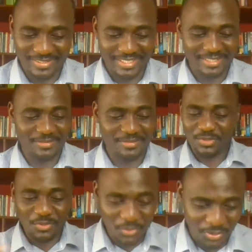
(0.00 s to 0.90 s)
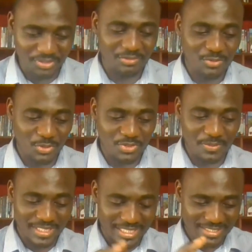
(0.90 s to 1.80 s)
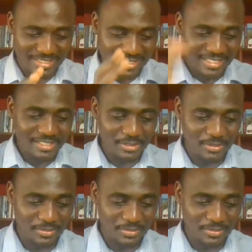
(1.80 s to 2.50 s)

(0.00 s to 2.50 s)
Right? It was too long, of course, but that's, we